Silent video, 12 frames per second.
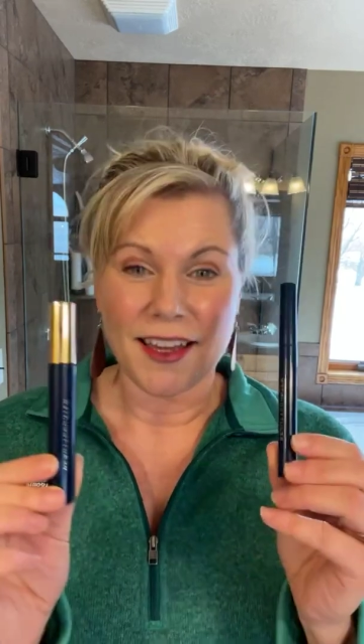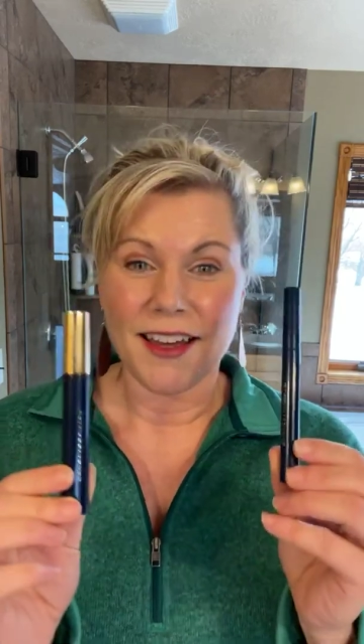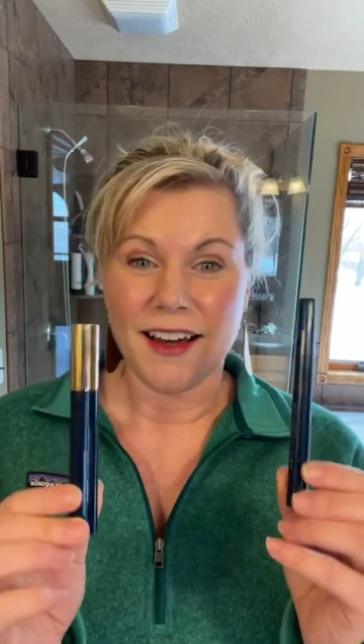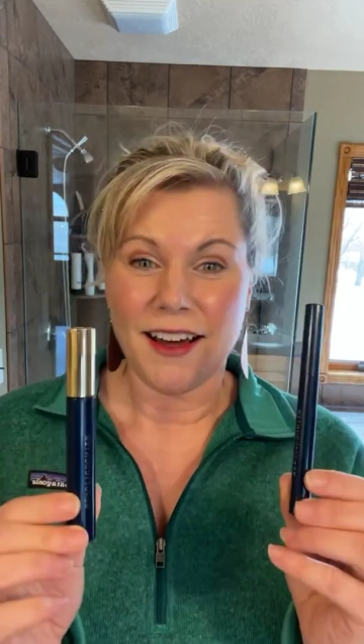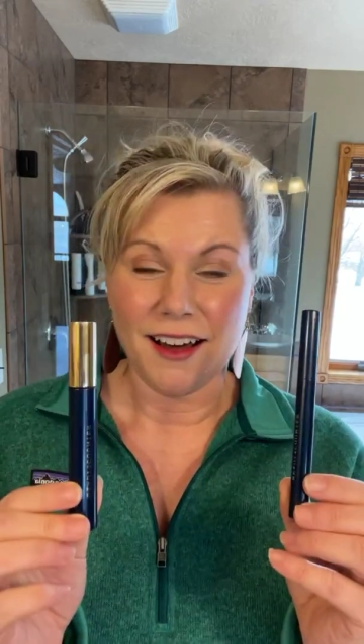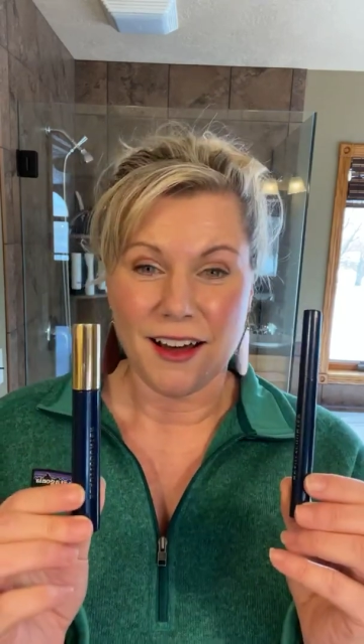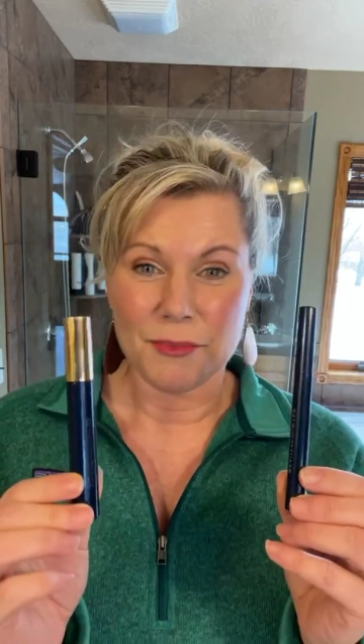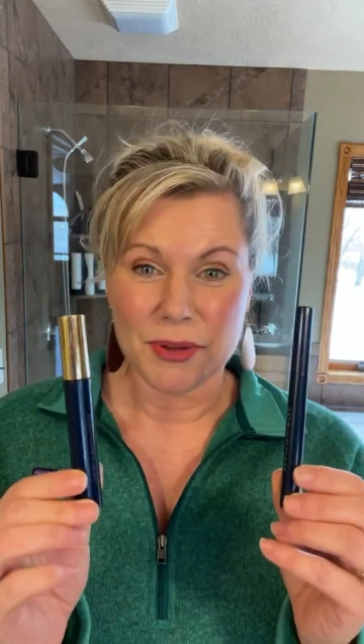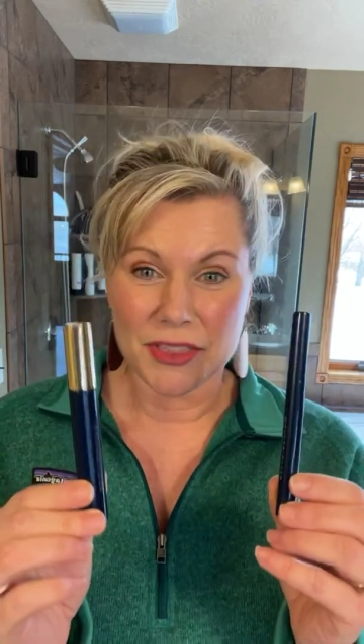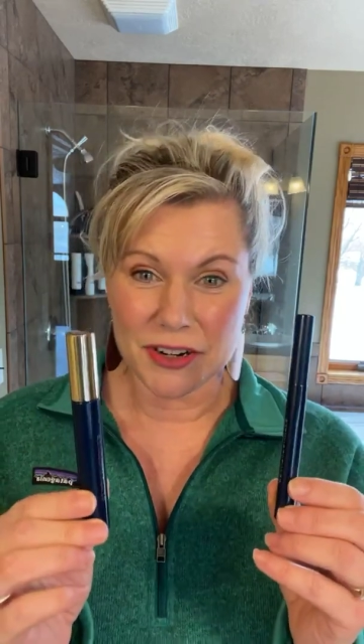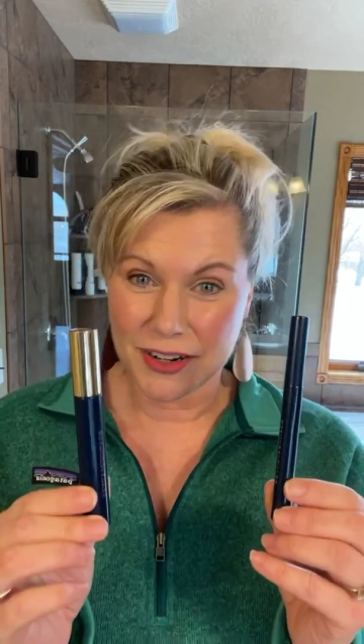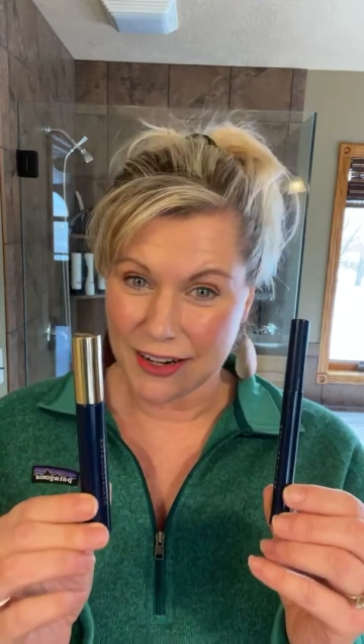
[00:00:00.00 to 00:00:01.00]
but
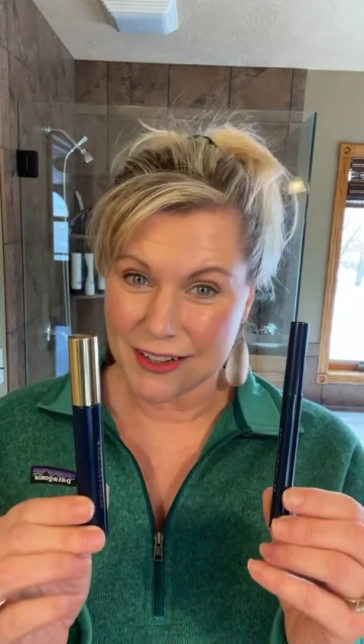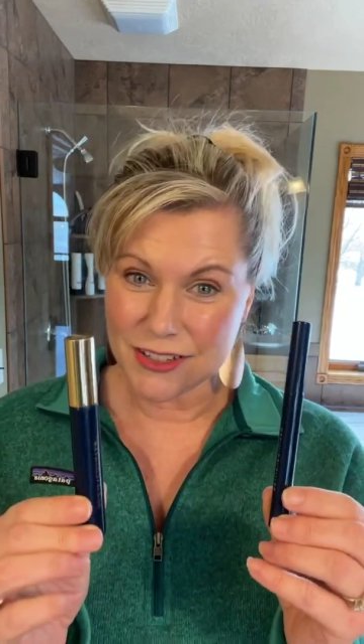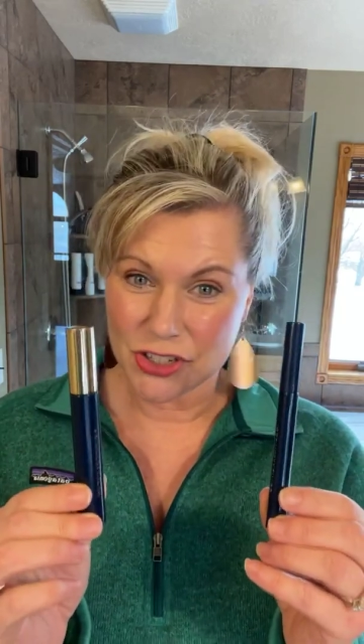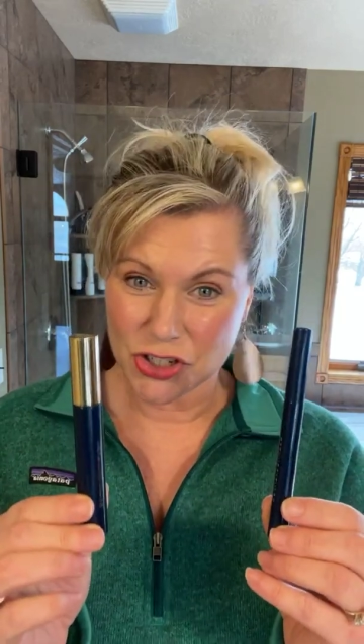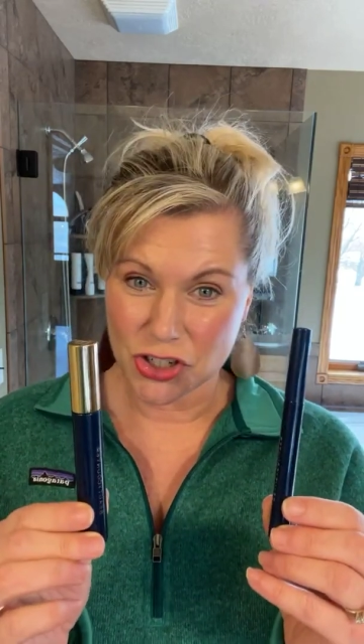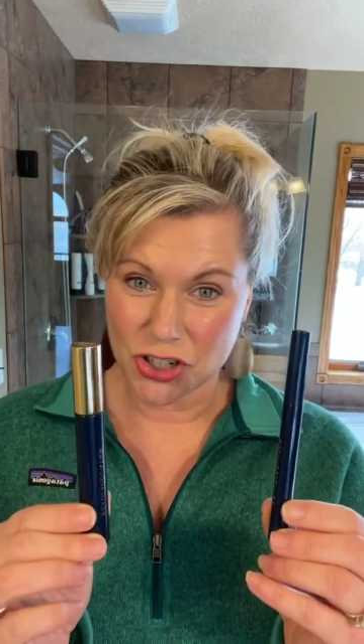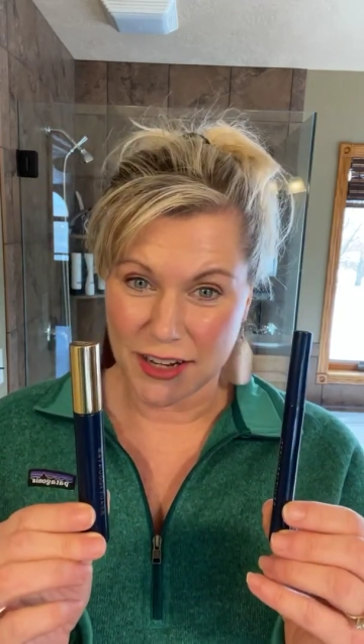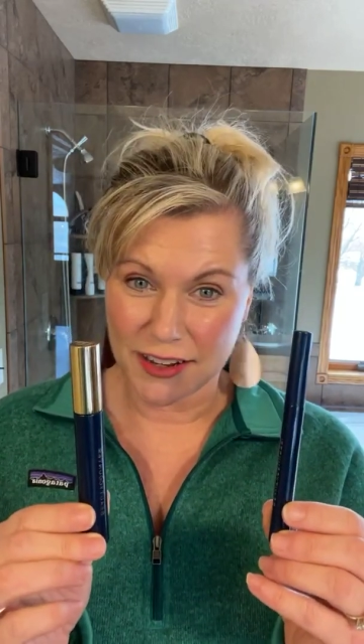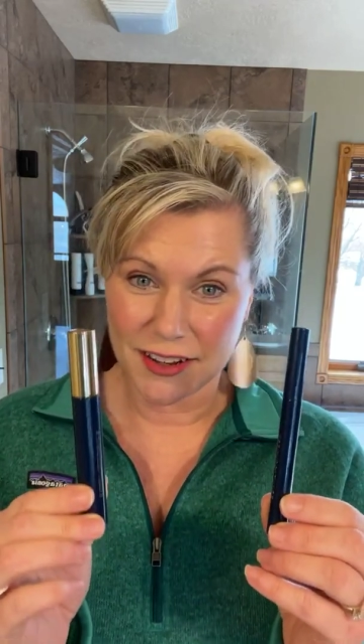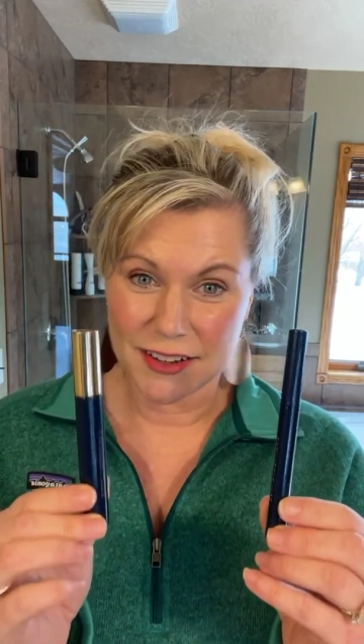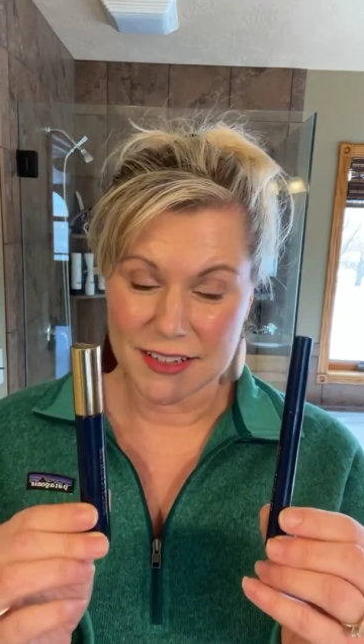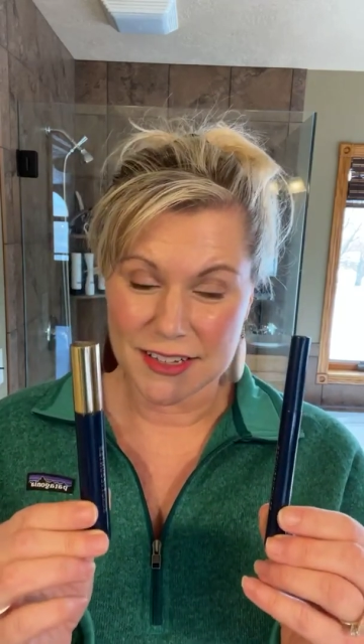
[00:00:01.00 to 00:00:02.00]
there is a trick
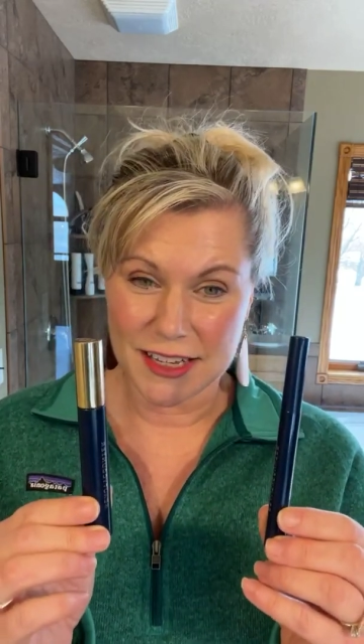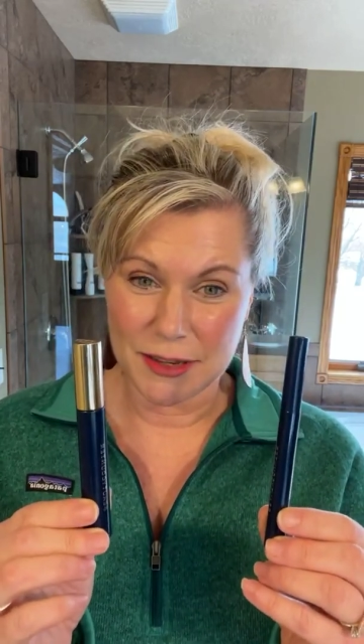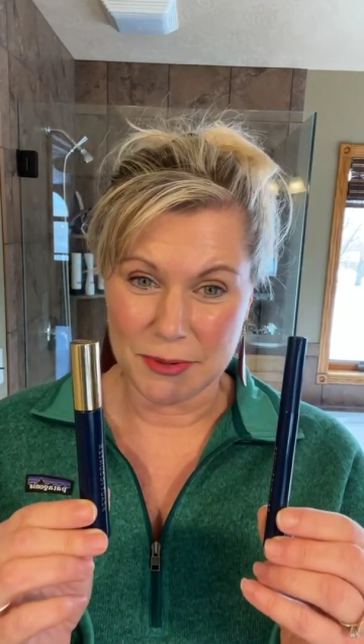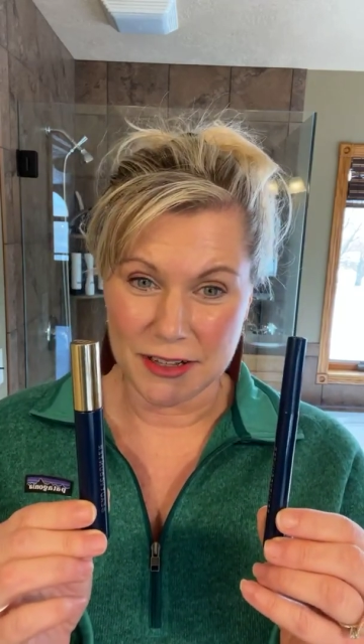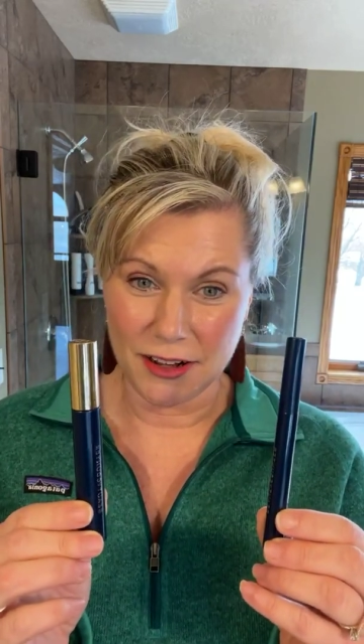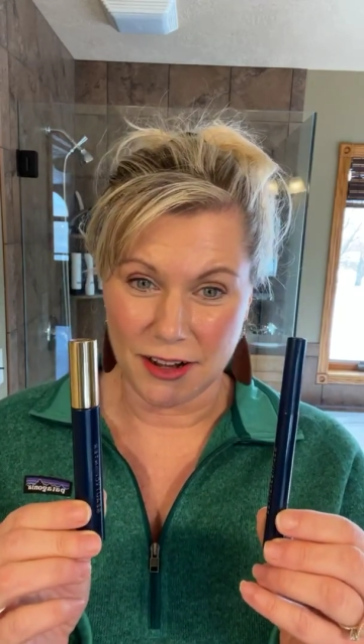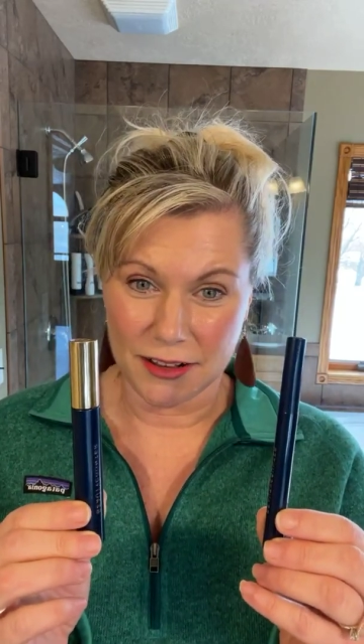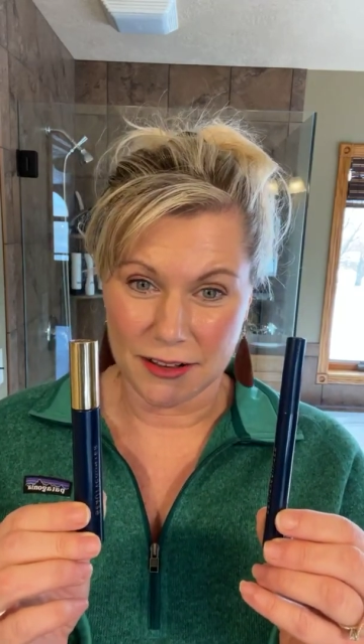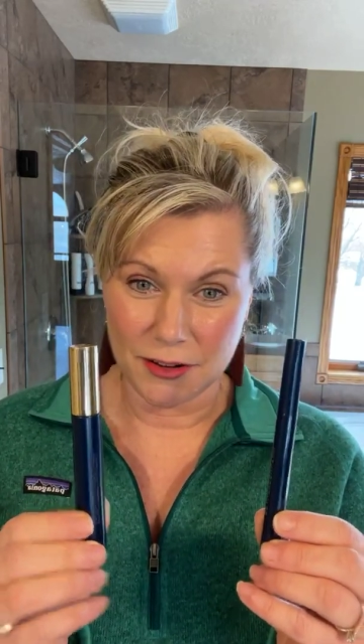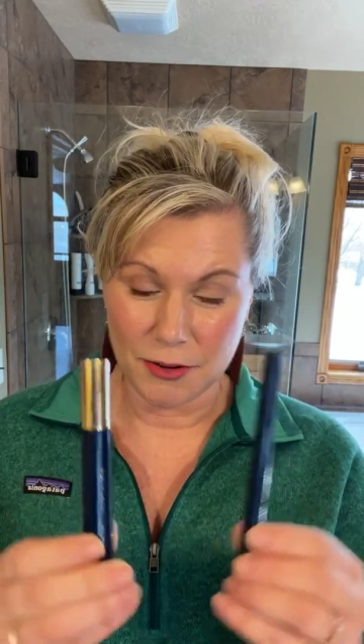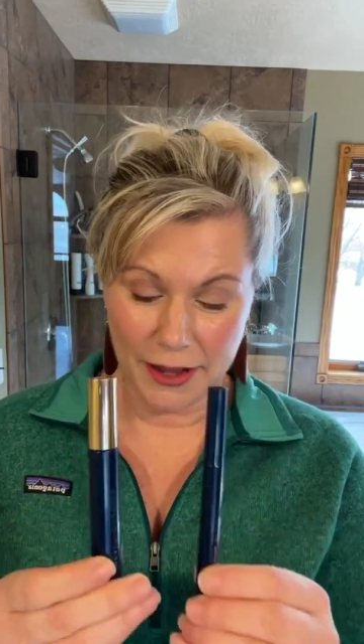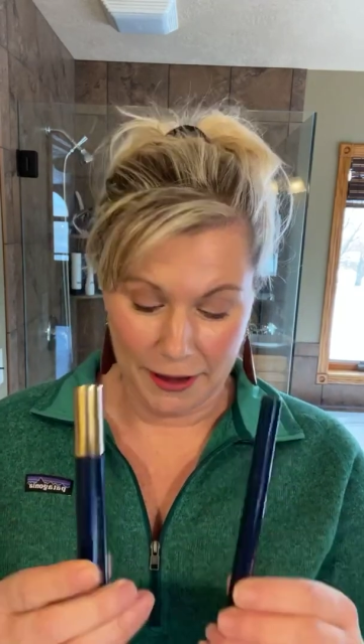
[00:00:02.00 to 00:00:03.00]
to keeping it on,
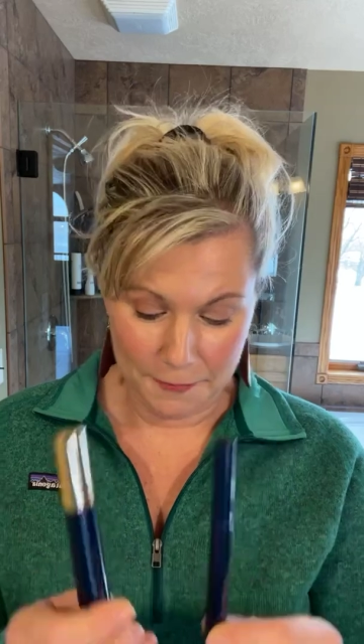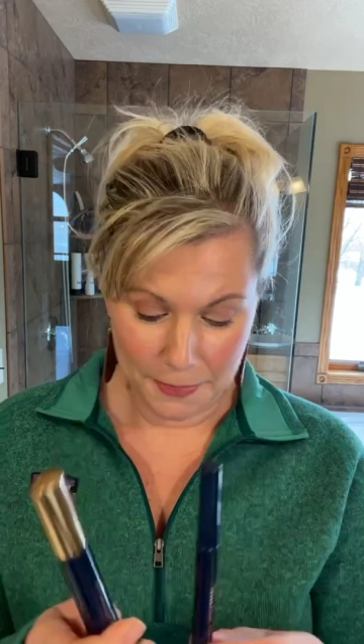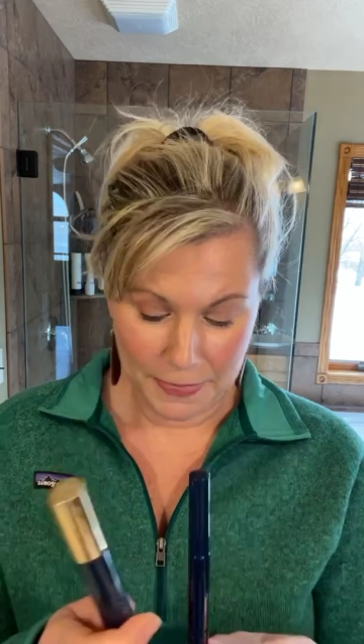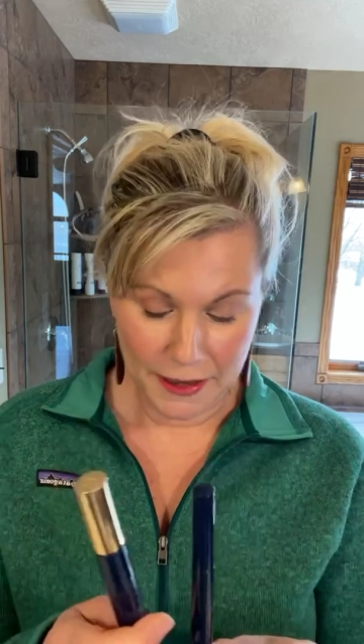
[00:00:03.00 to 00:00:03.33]
okay?